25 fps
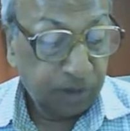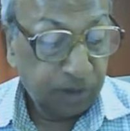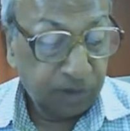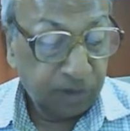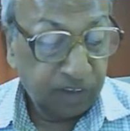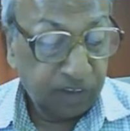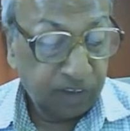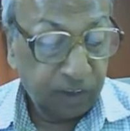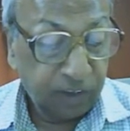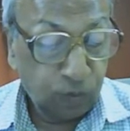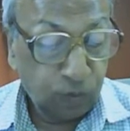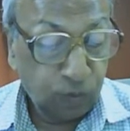
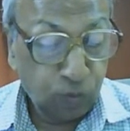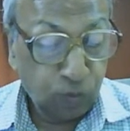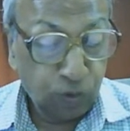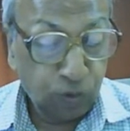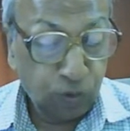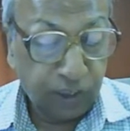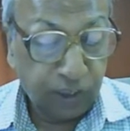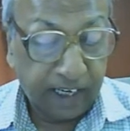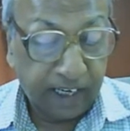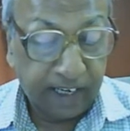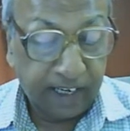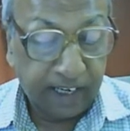between
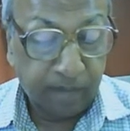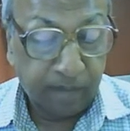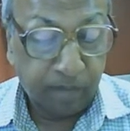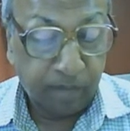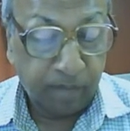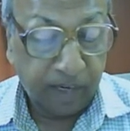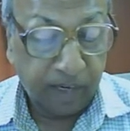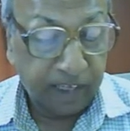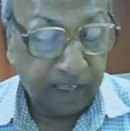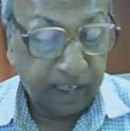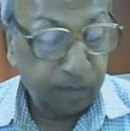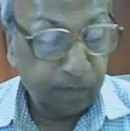good
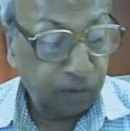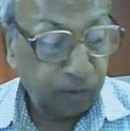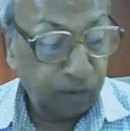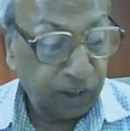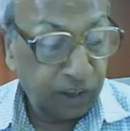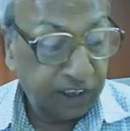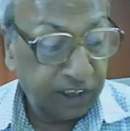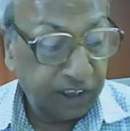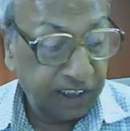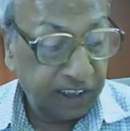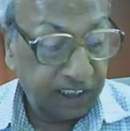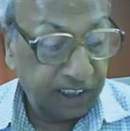and
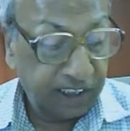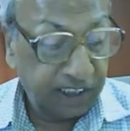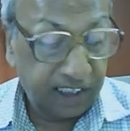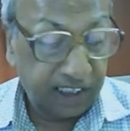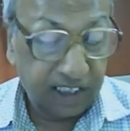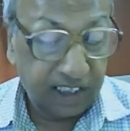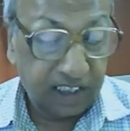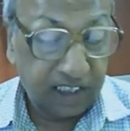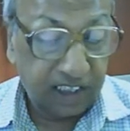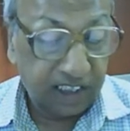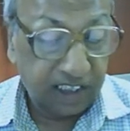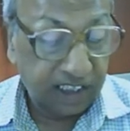bad
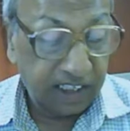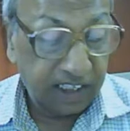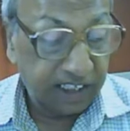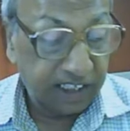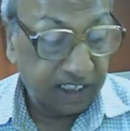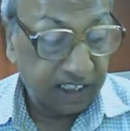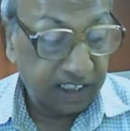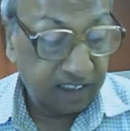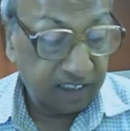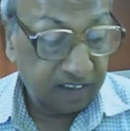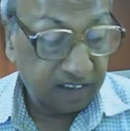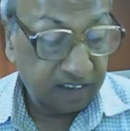political
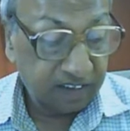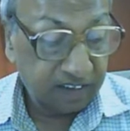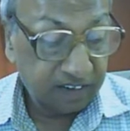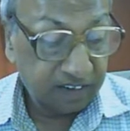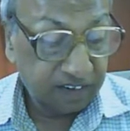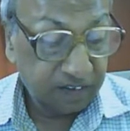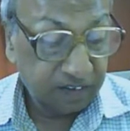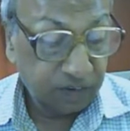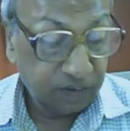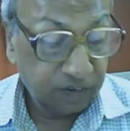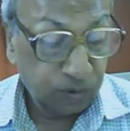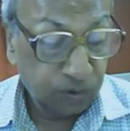leader.
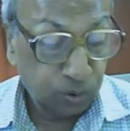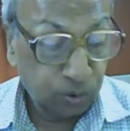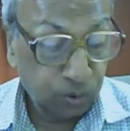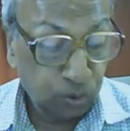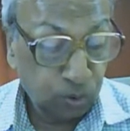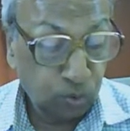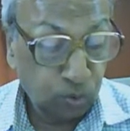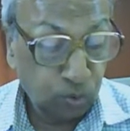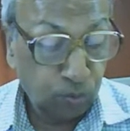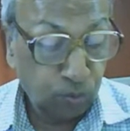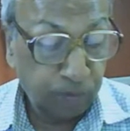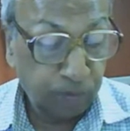
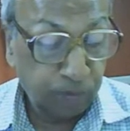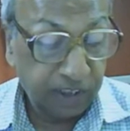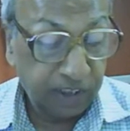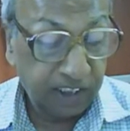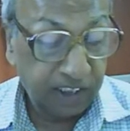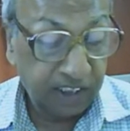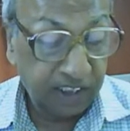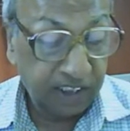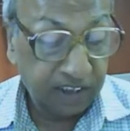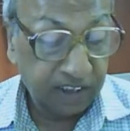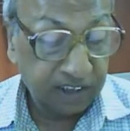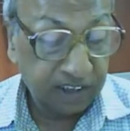So
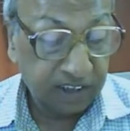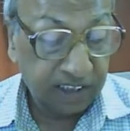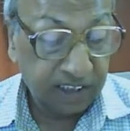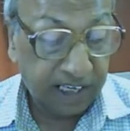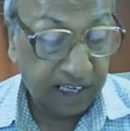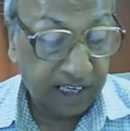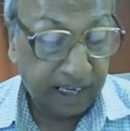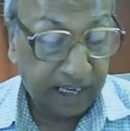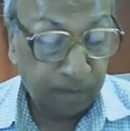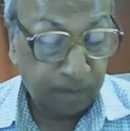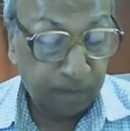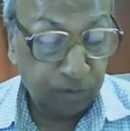many
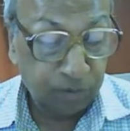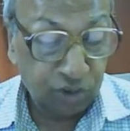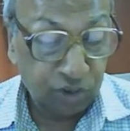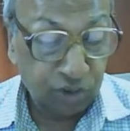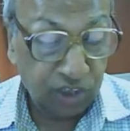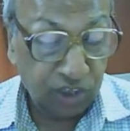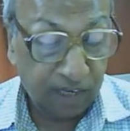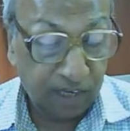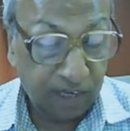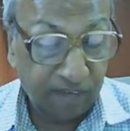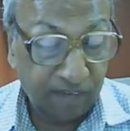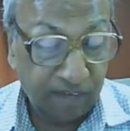
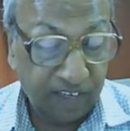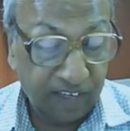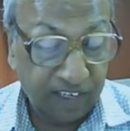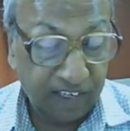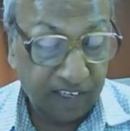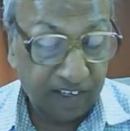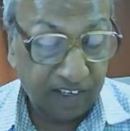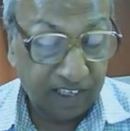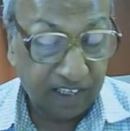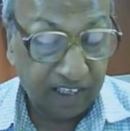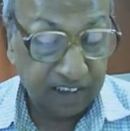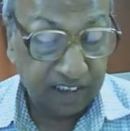scams
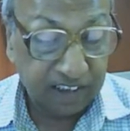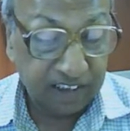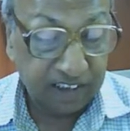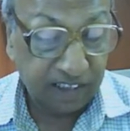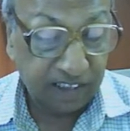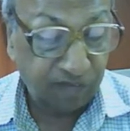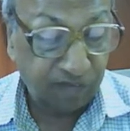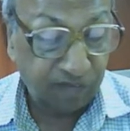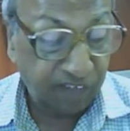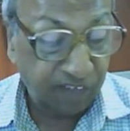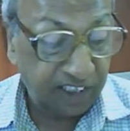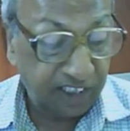have
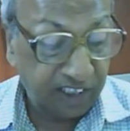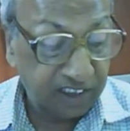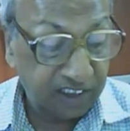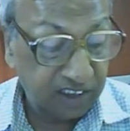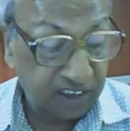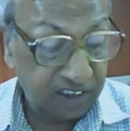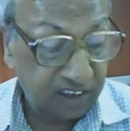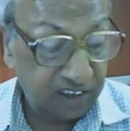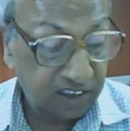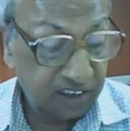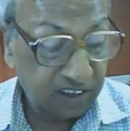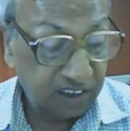
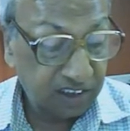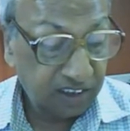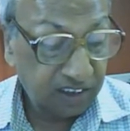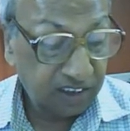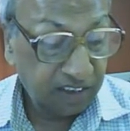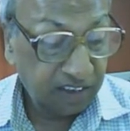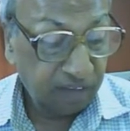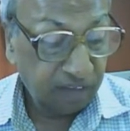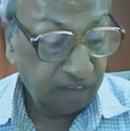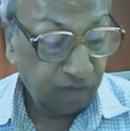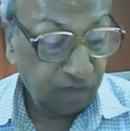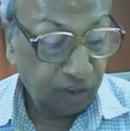surfaced.
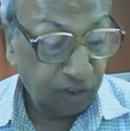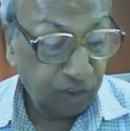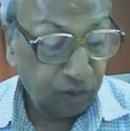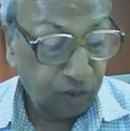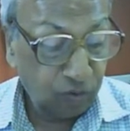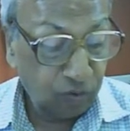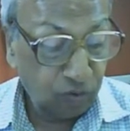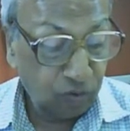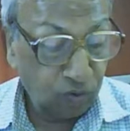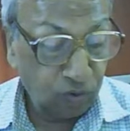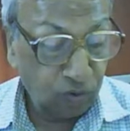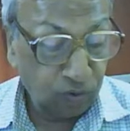
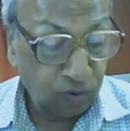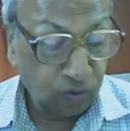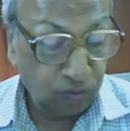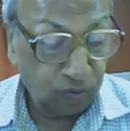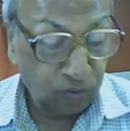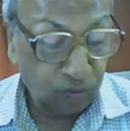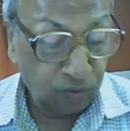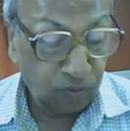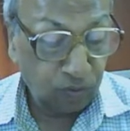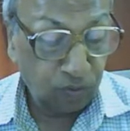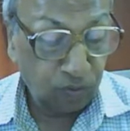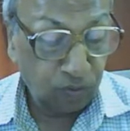We do
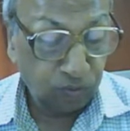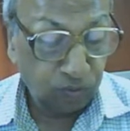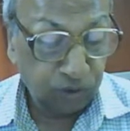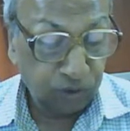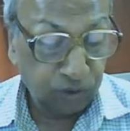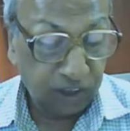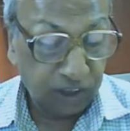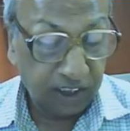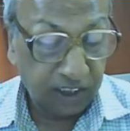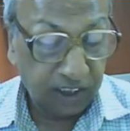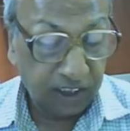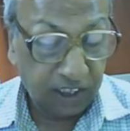not
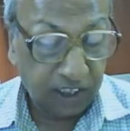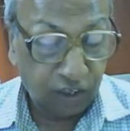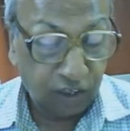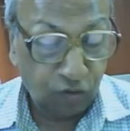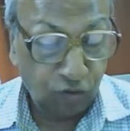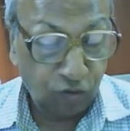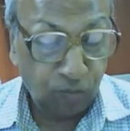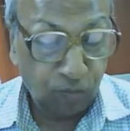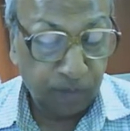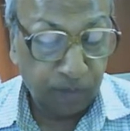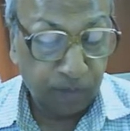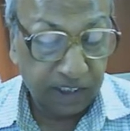know that
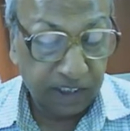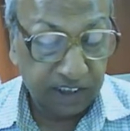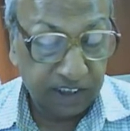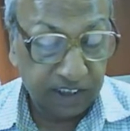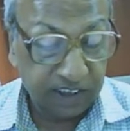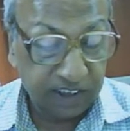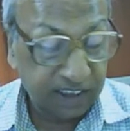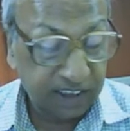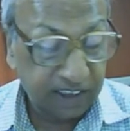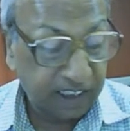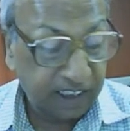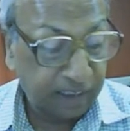how
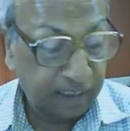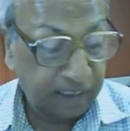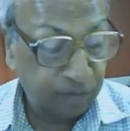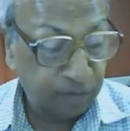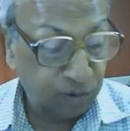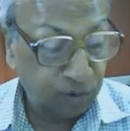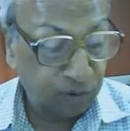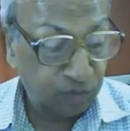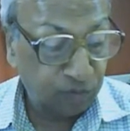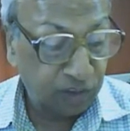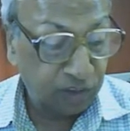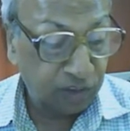many
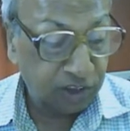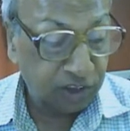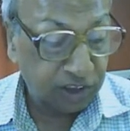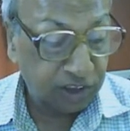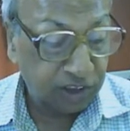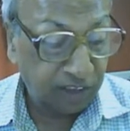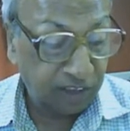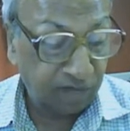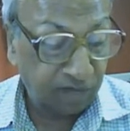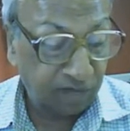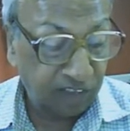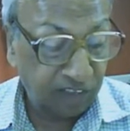scams
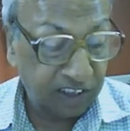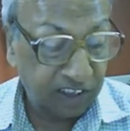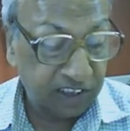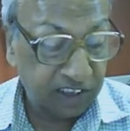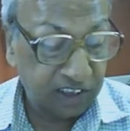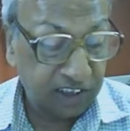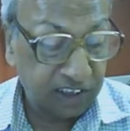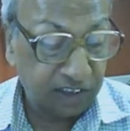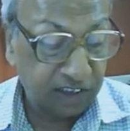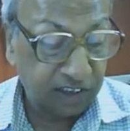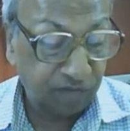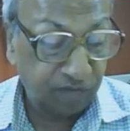will
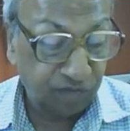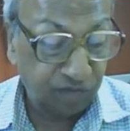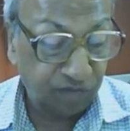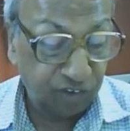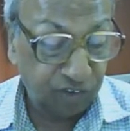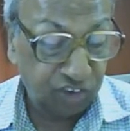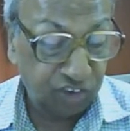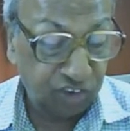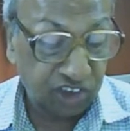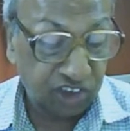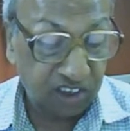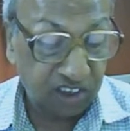surface in the
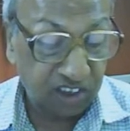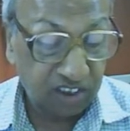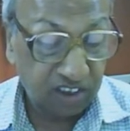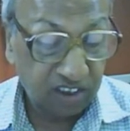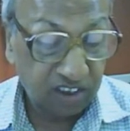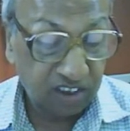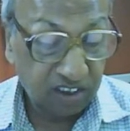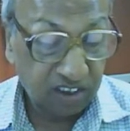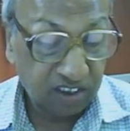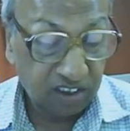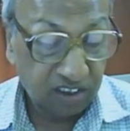future.